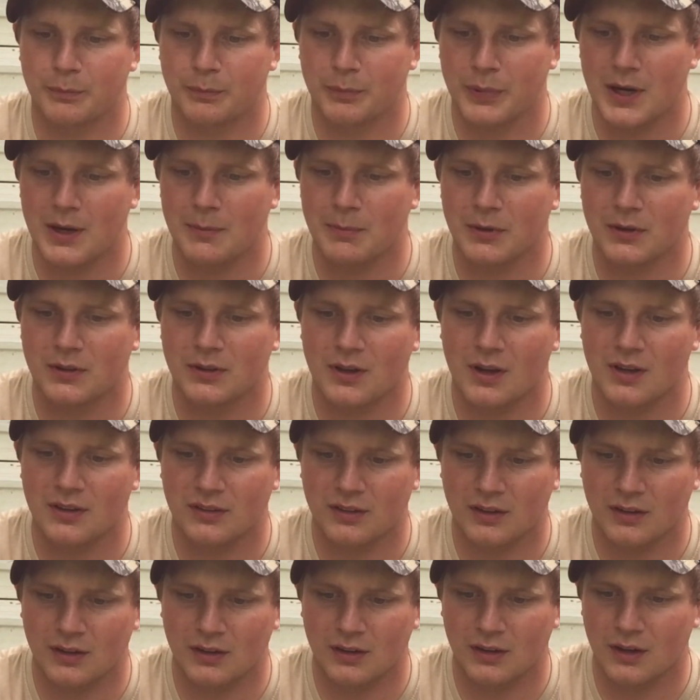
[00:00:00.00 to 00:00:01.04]
Paper
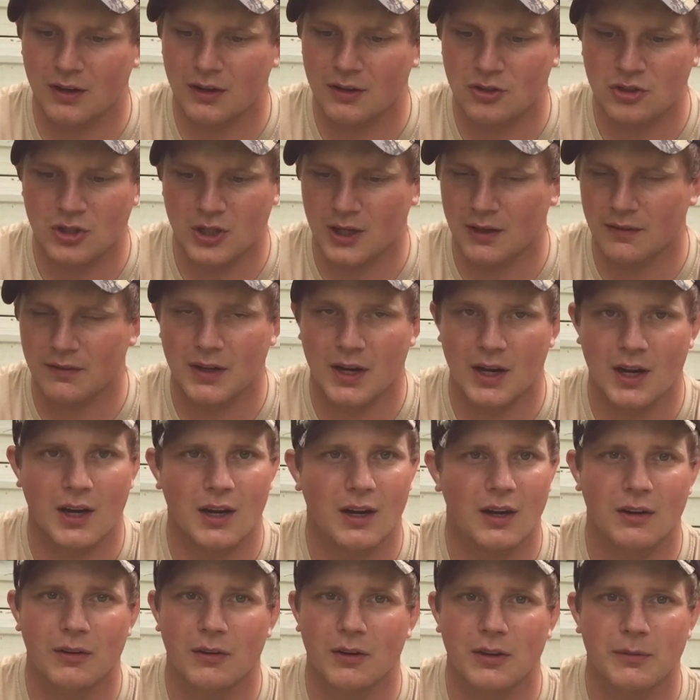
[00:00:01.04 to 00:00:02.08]
tested it, shaved
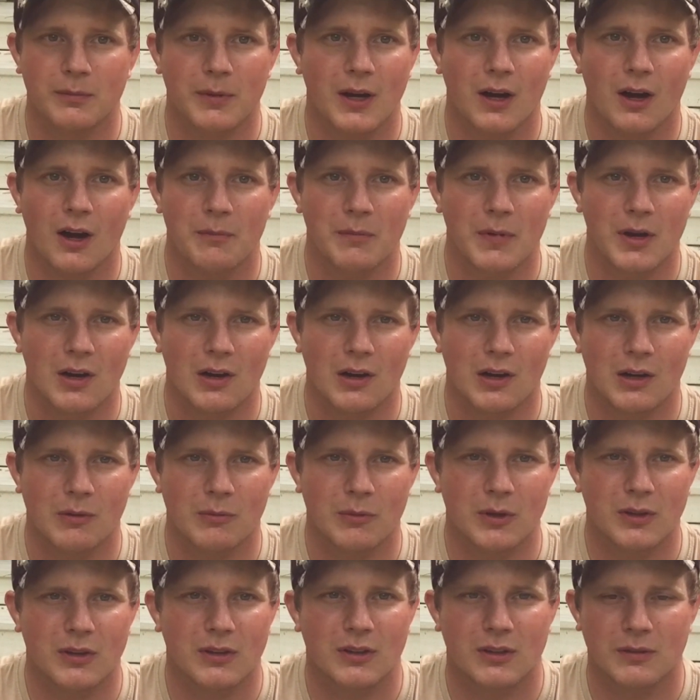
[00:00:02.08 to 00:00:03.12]
hair on my arm
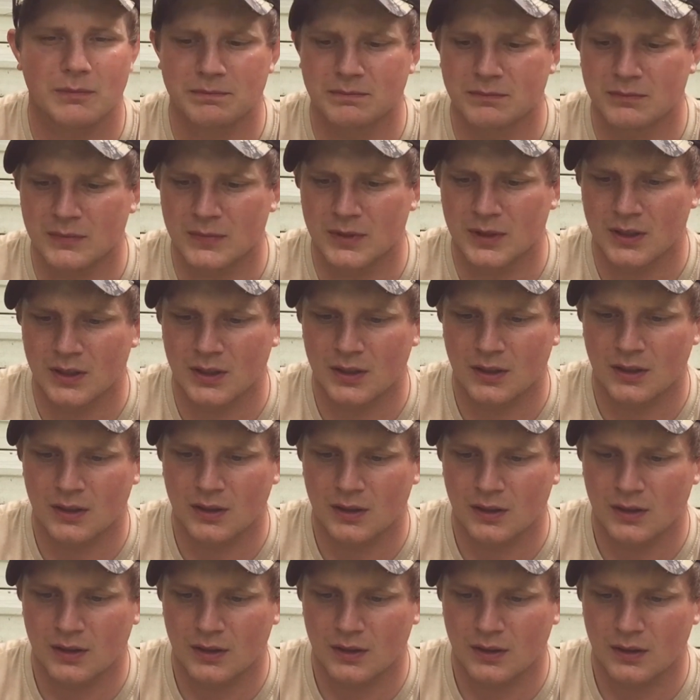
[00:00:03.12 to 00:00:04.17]
with them.
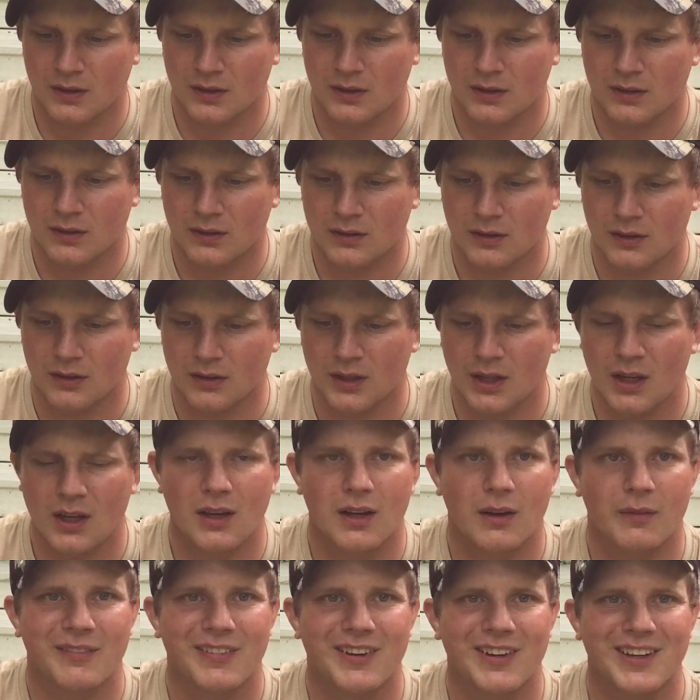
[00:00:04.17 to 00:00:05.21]
So yeah,
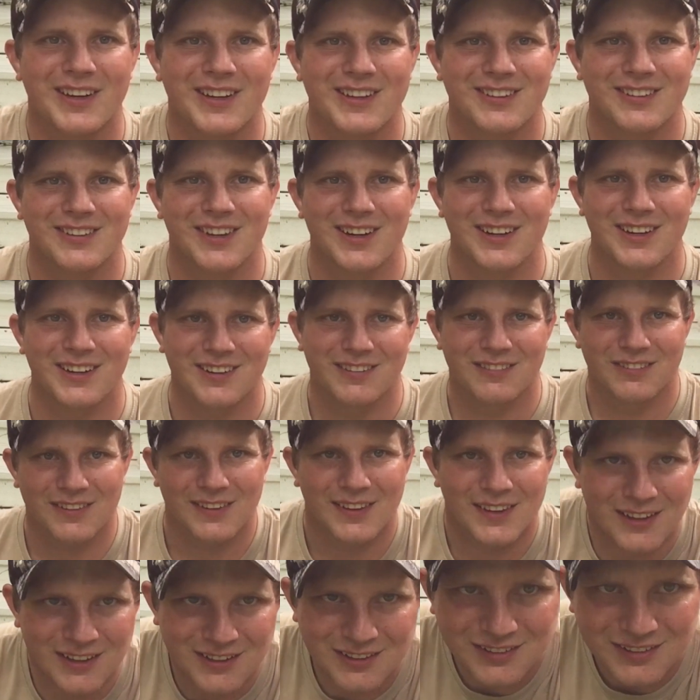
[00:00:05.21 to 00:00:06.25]
I'm really excited for
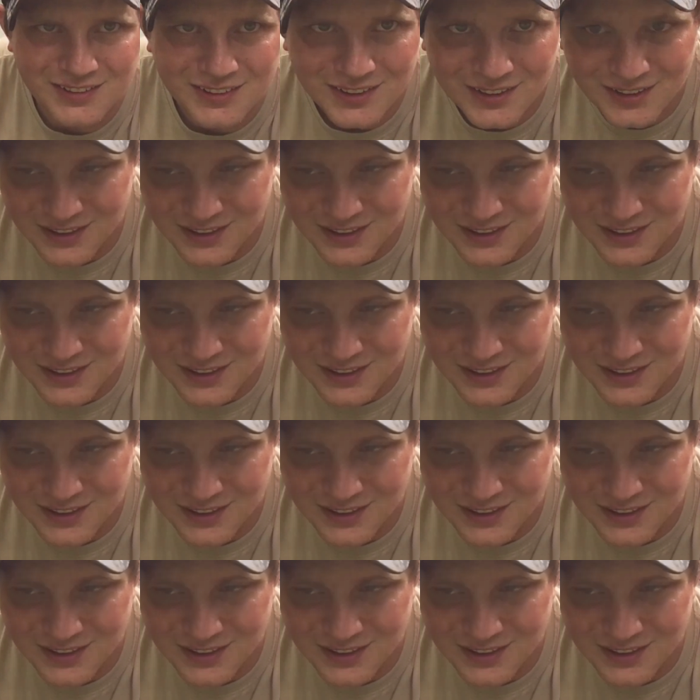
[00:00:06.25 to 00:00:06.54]
this.